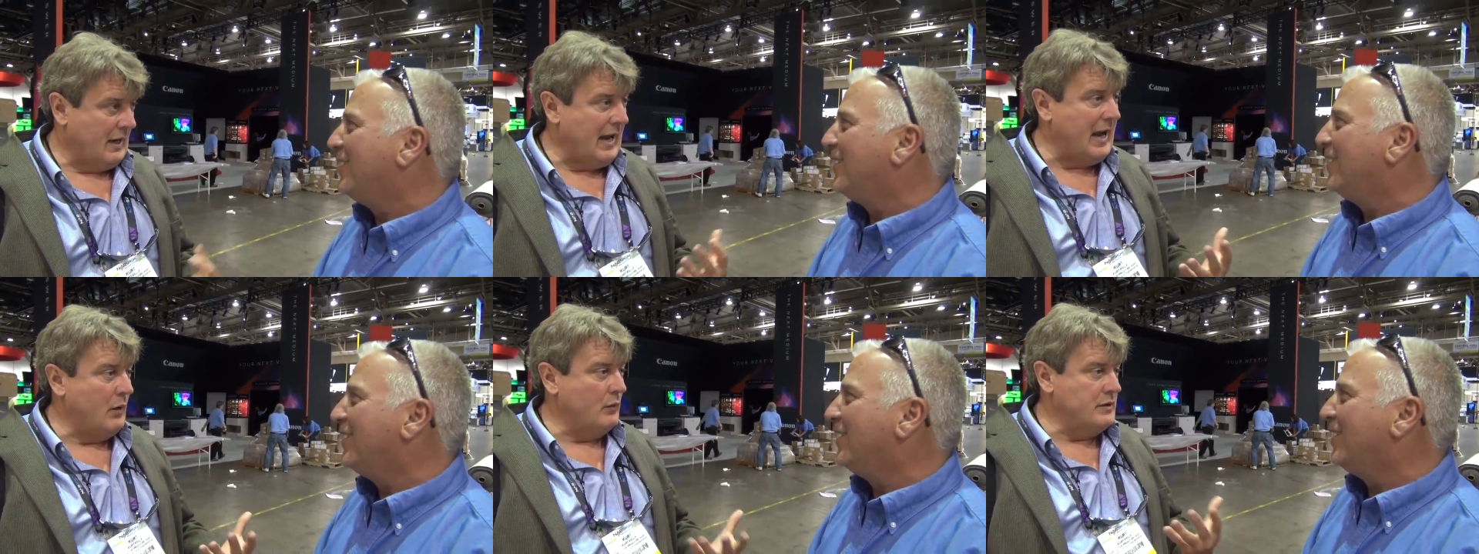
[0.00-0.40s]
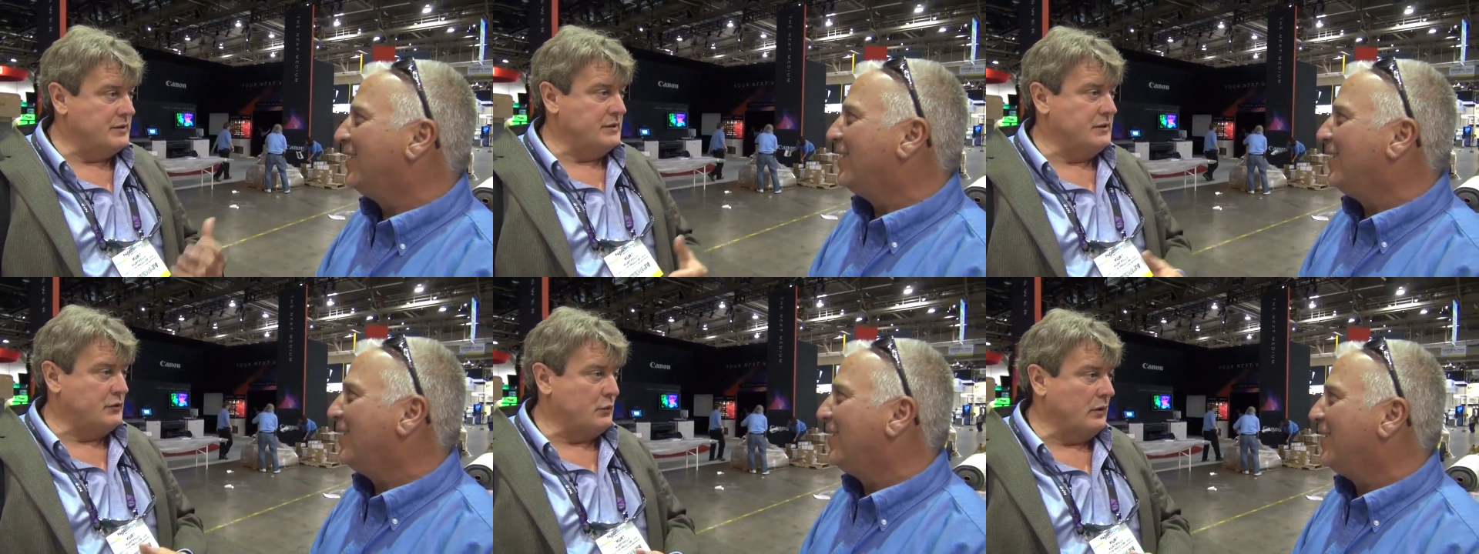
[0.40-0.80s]
Speaker 1: how is
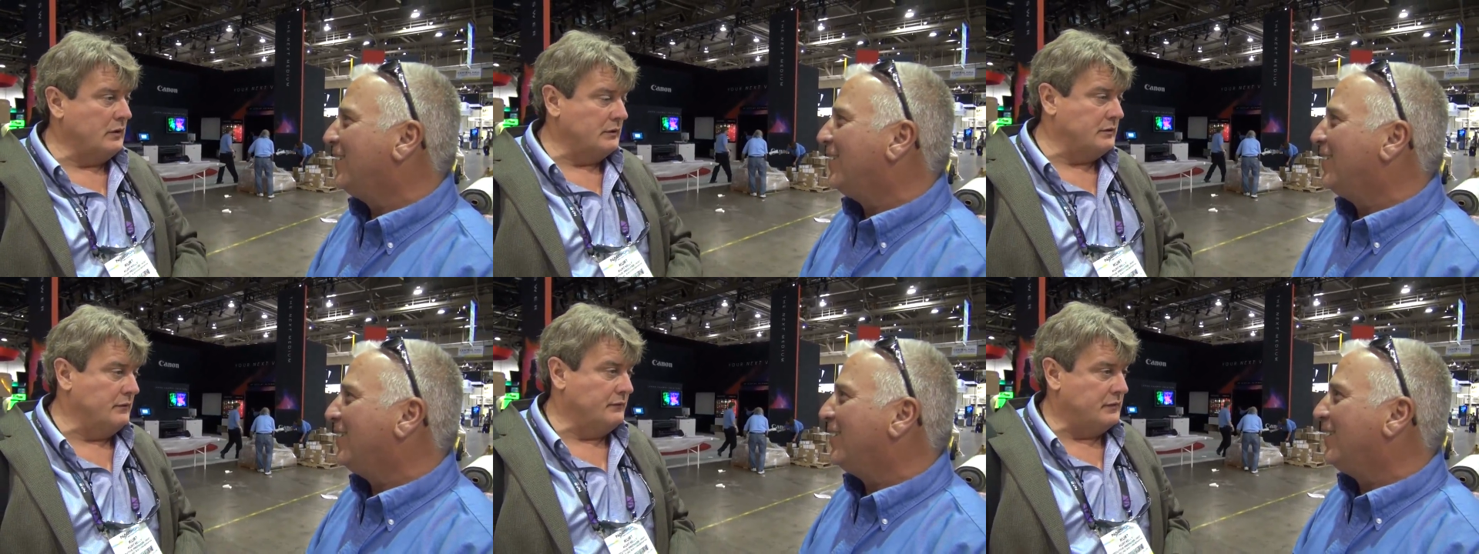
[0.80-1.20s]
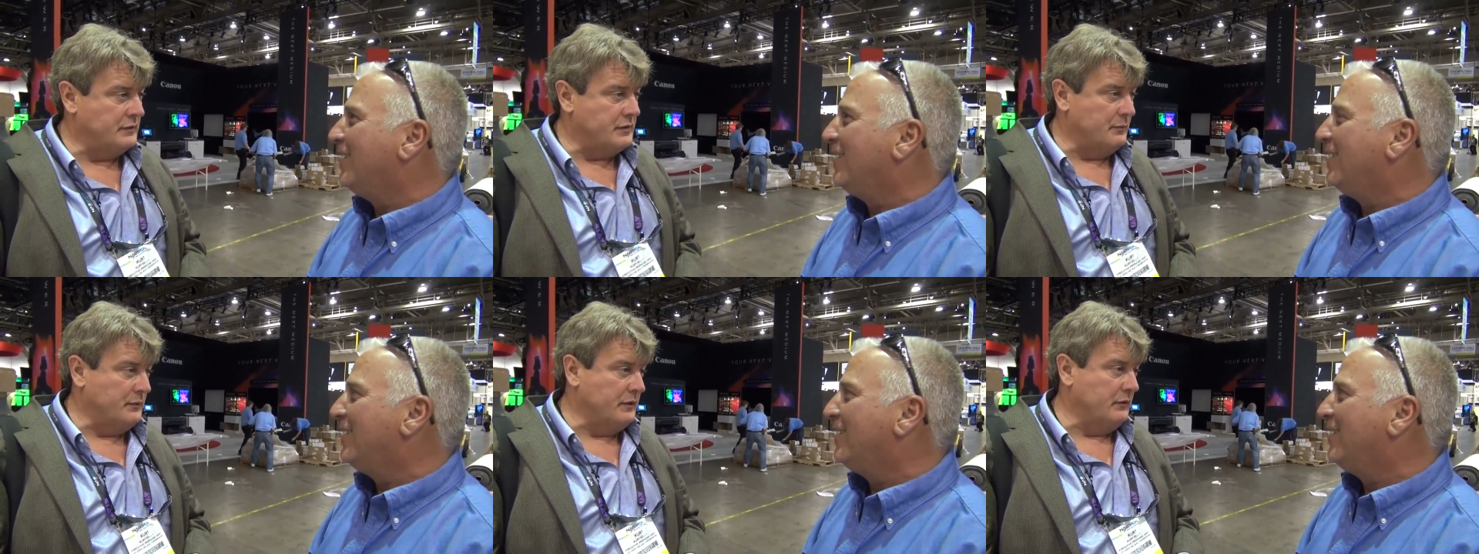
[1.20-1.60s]
this relative to
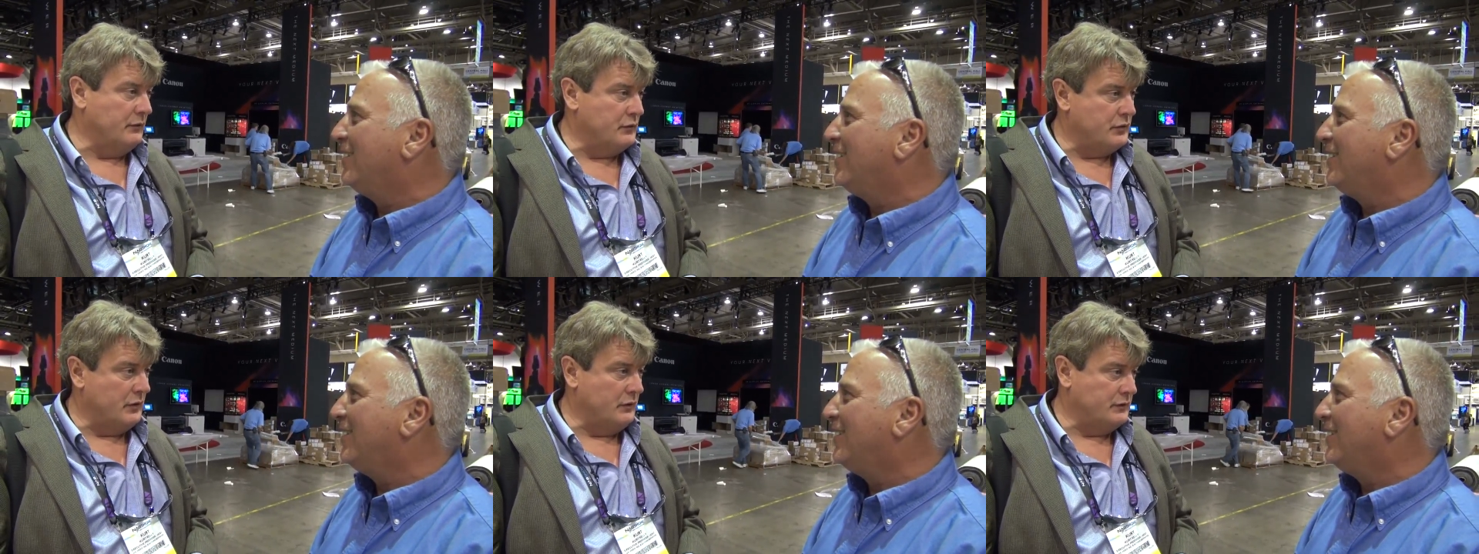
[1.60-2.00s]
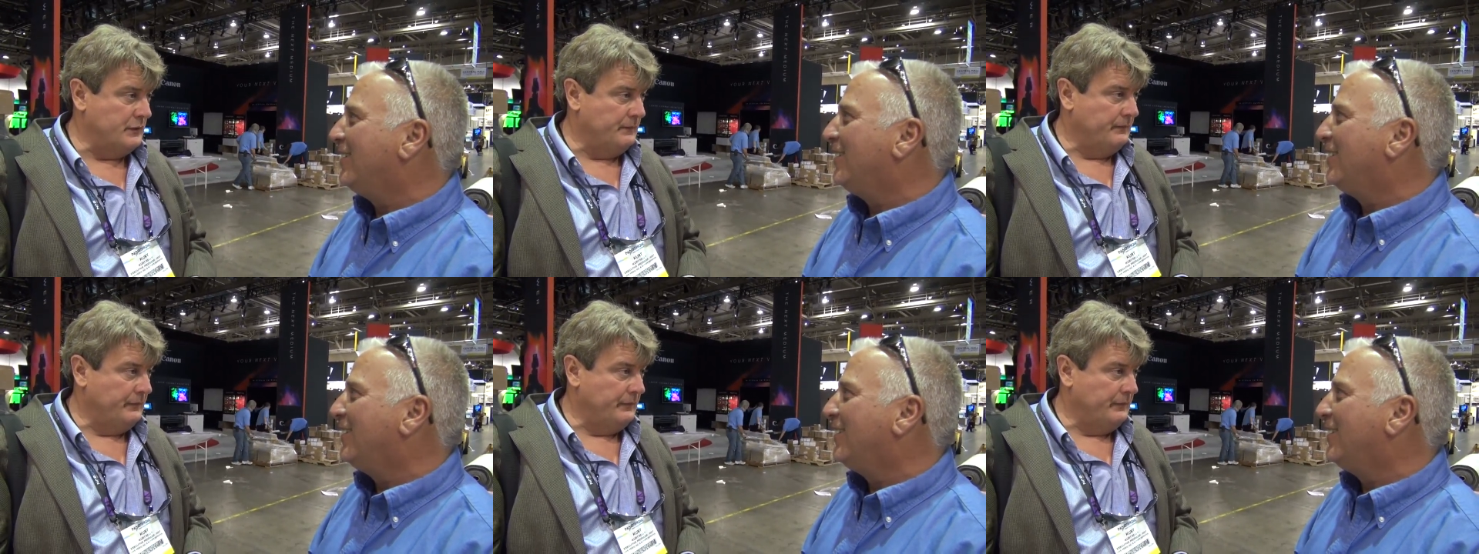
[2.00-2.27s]
some of the other shows?